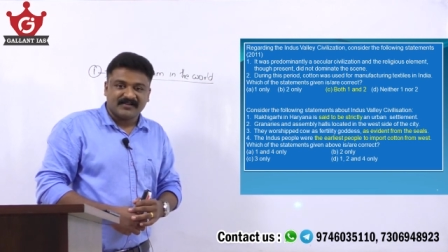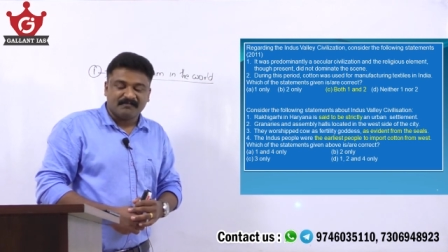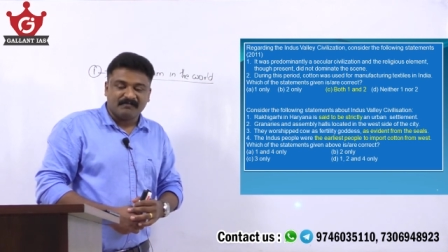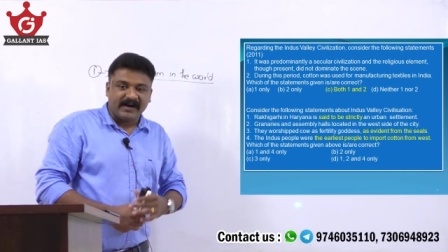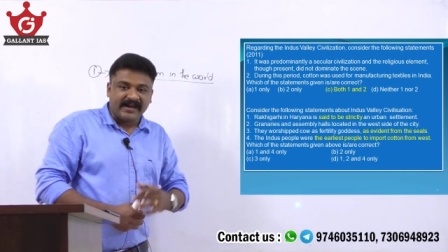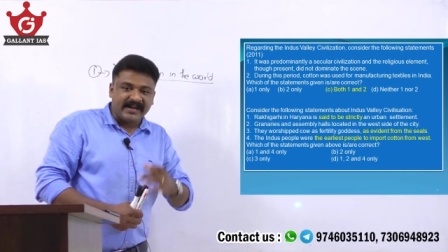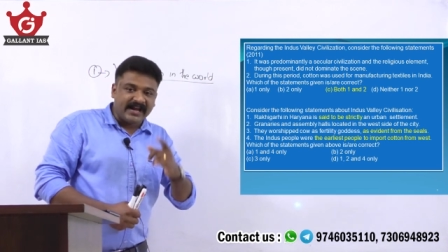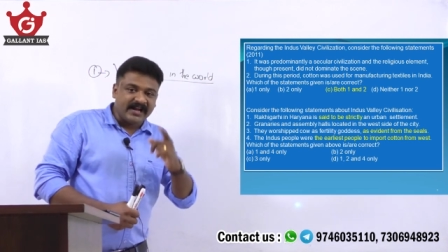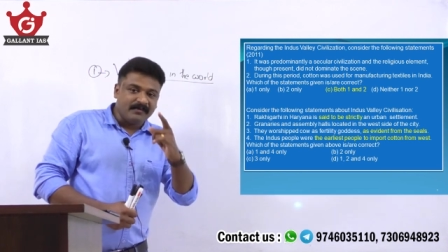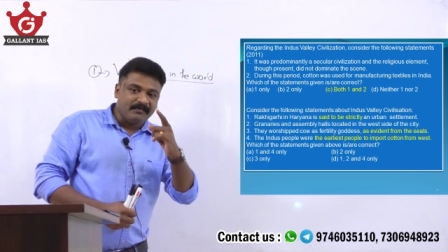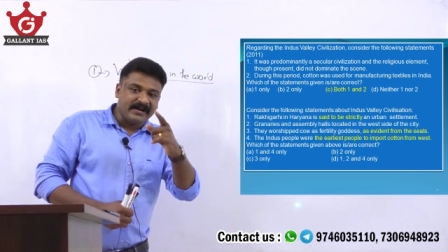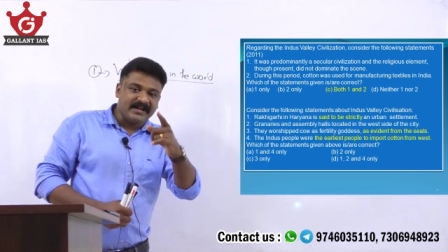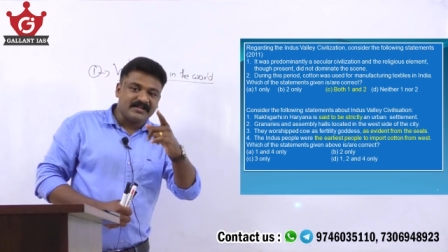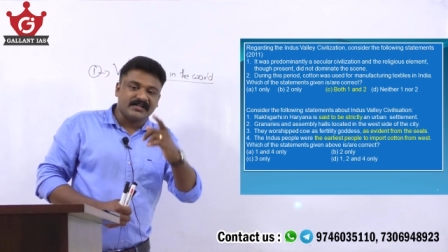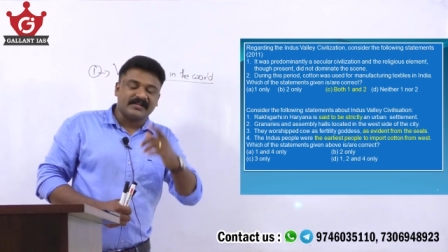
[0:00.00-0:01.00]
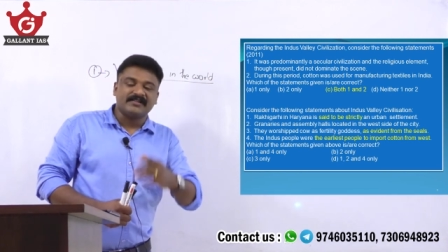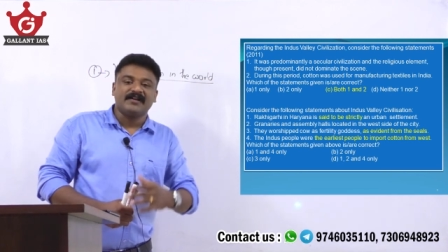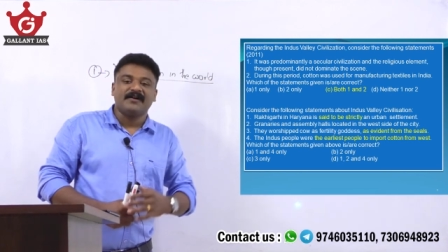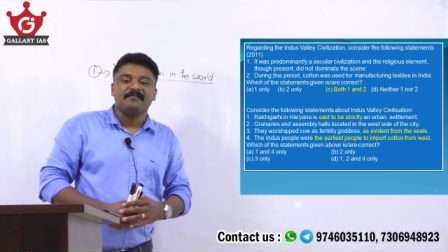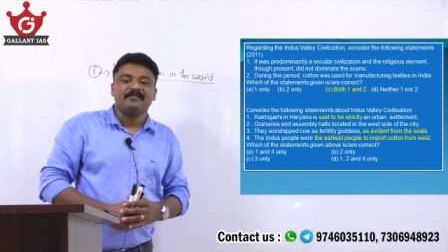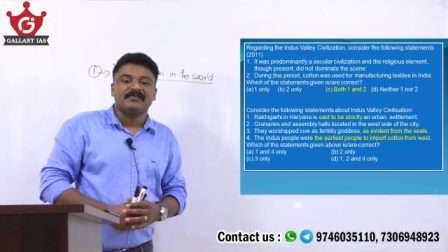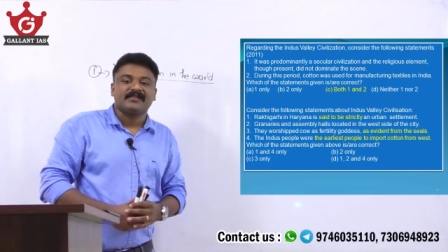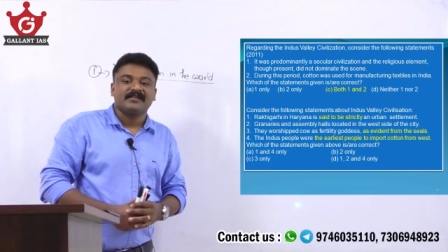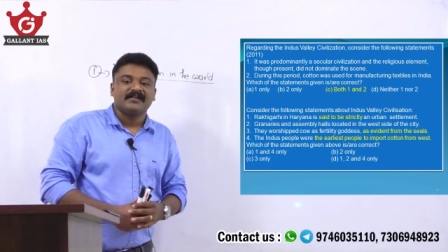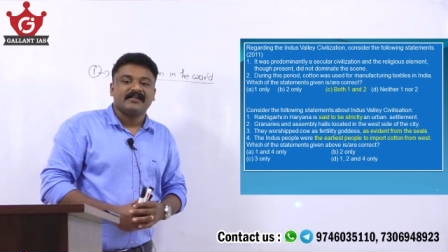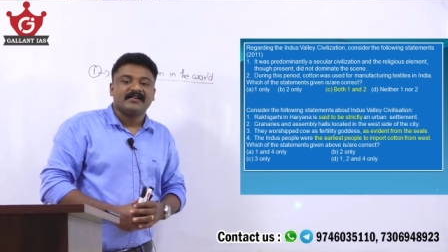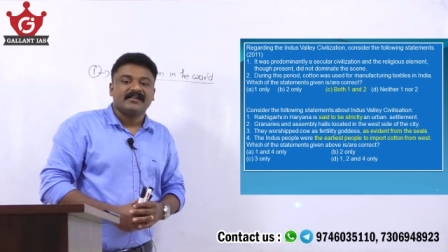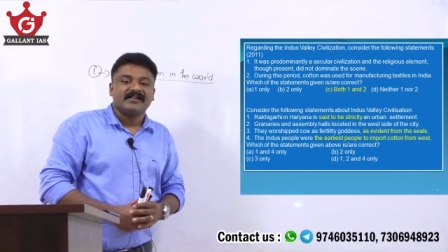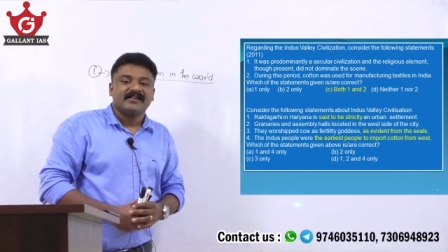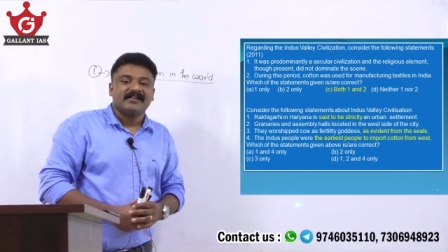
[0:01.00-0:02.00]
By eliminating them,
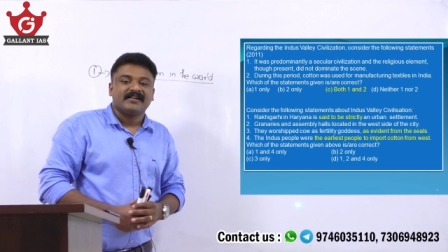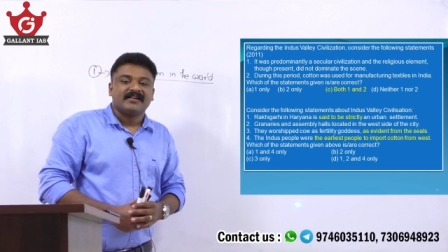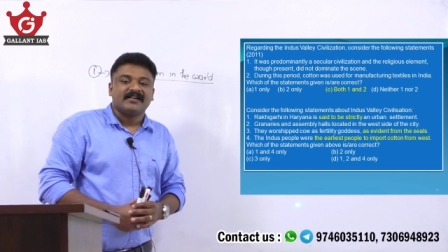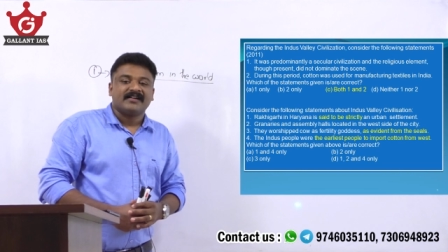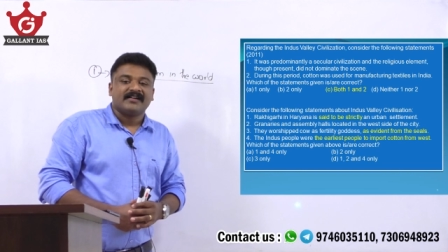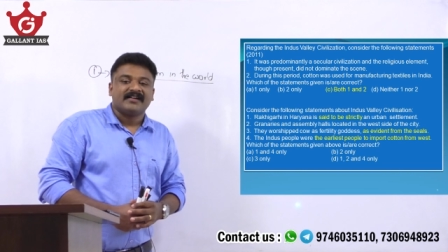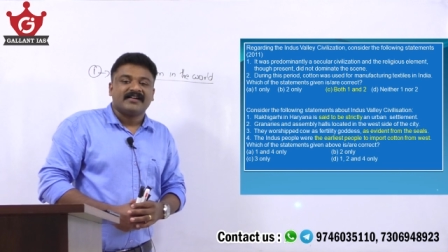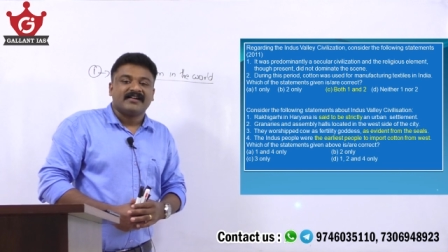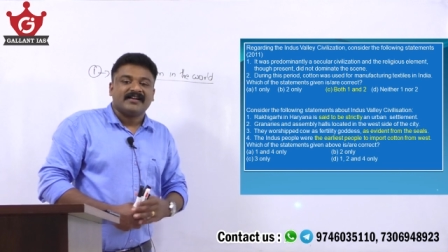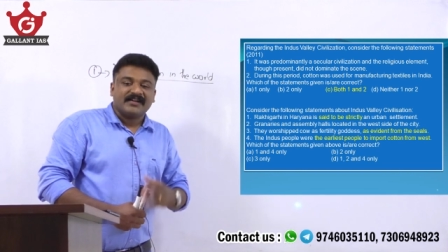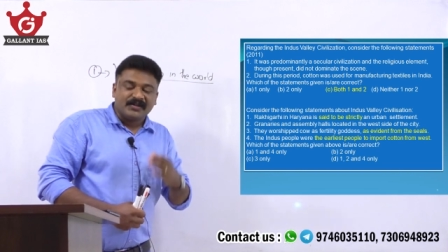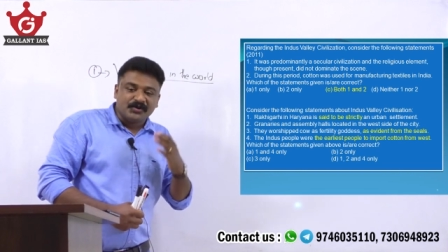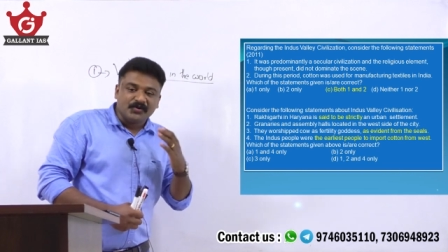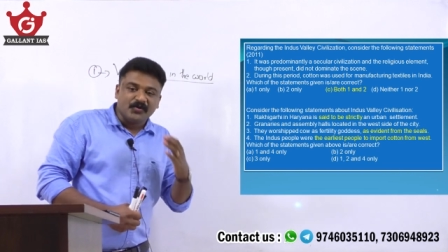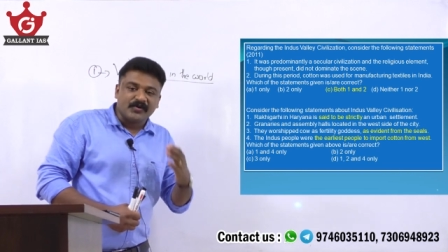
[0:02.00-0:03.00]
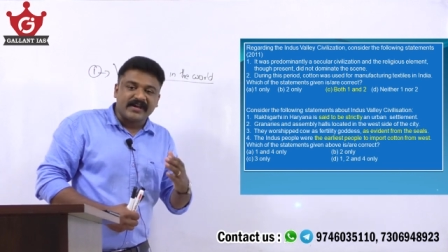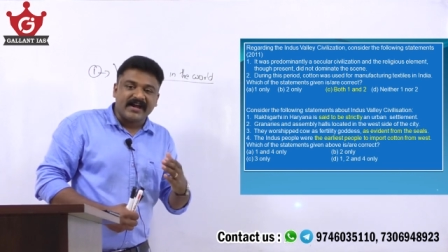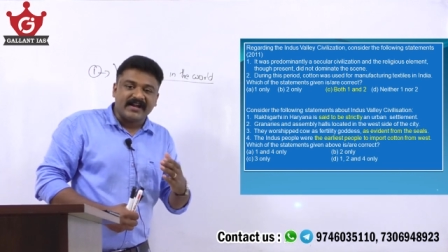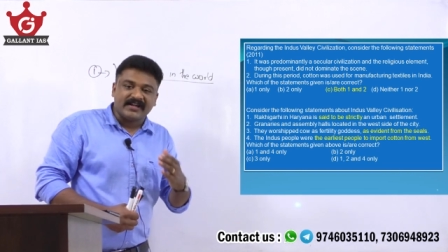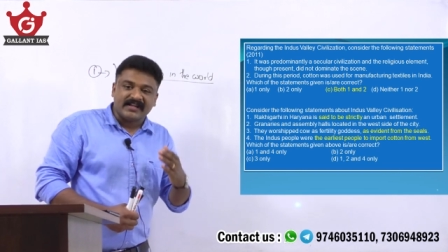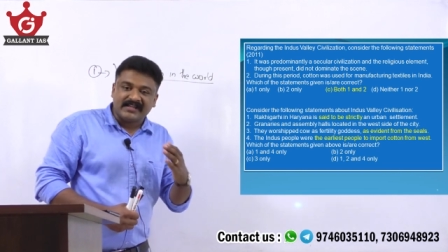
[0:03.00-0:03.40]
you can